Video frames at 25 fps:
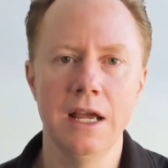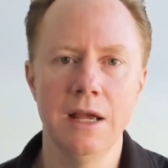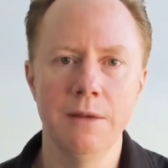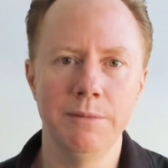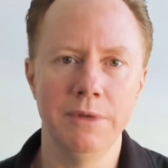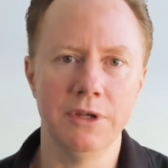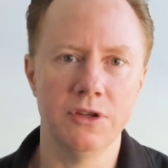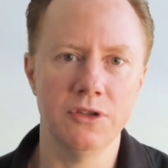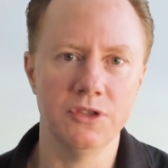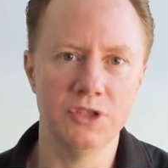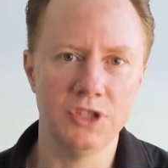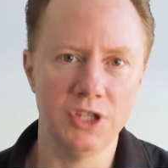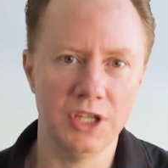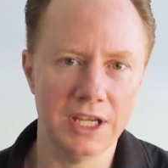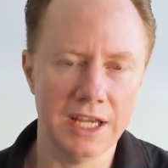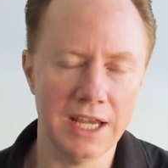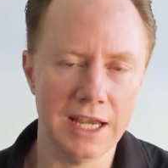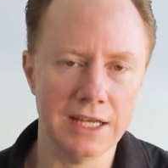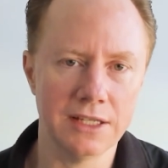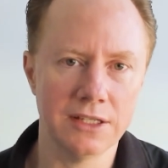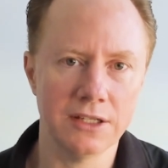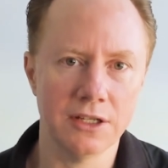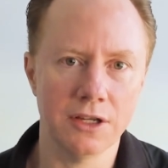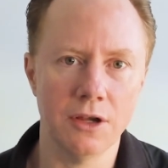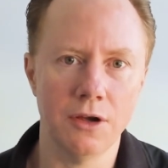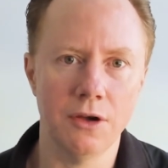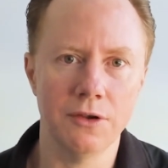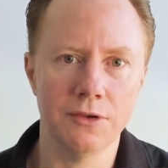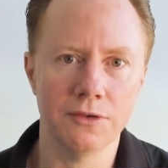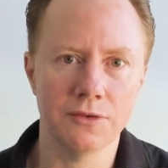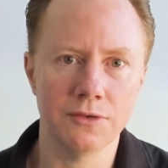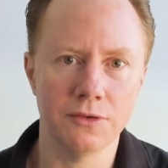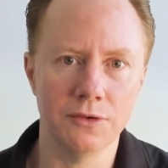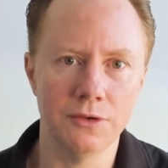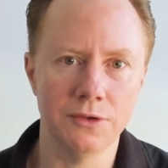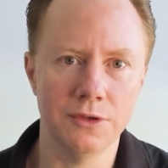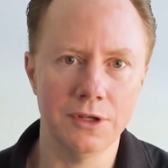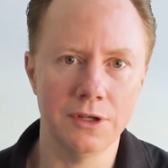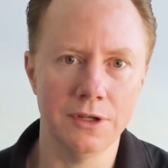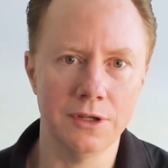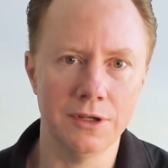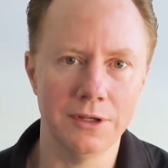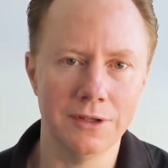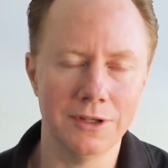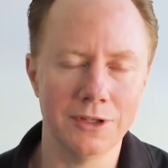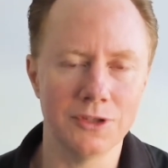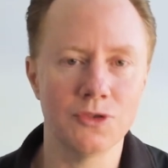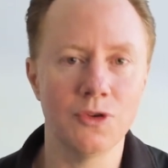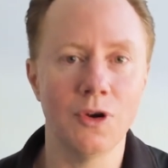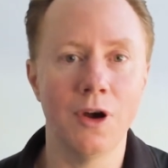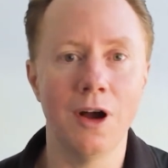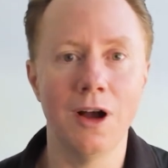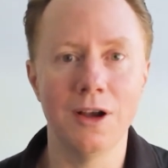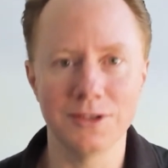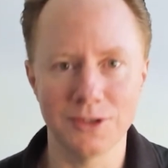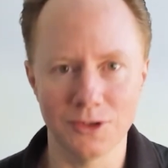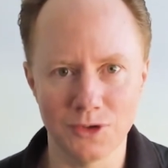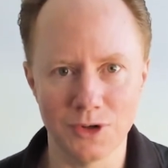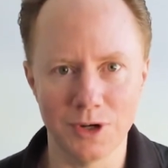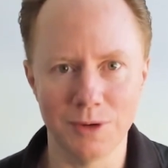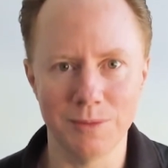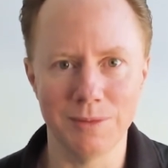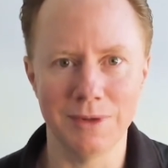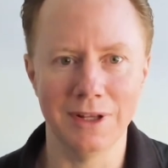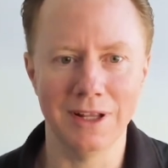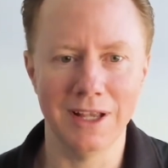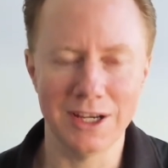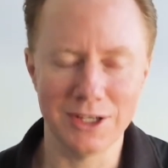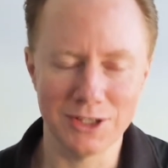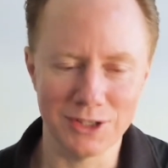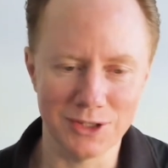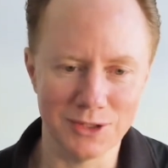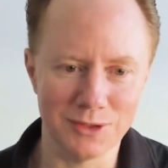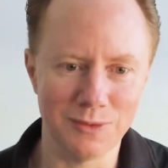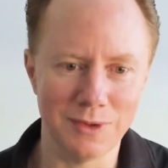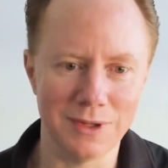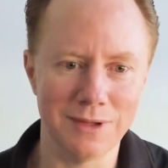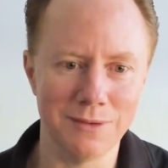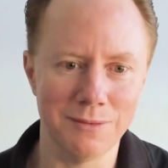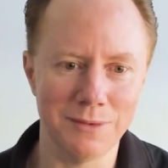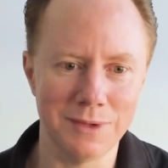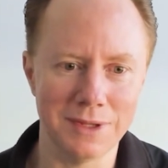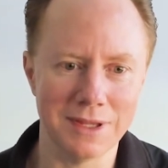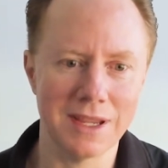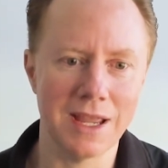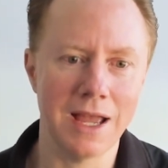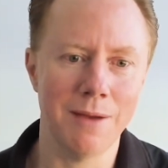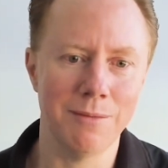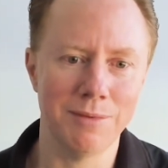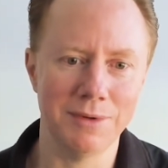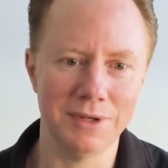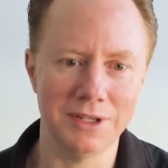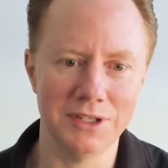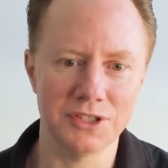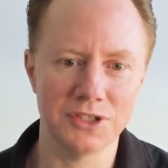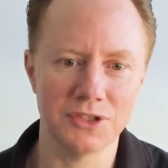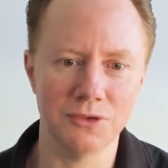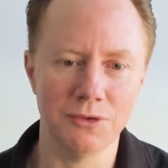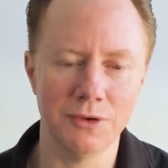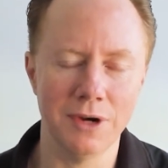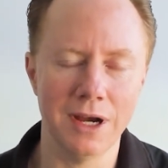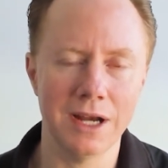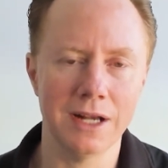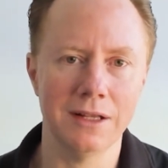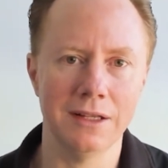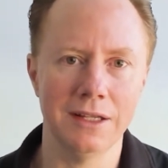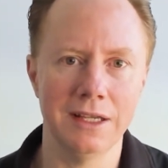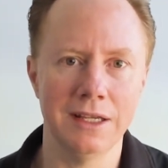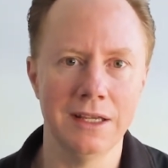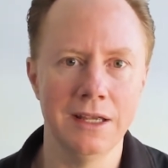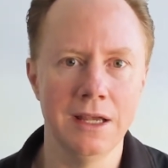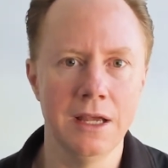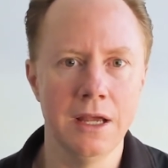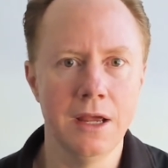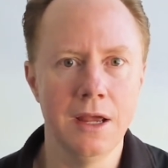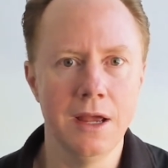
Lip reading: because you get to go through the trials and tribulations with companies directly.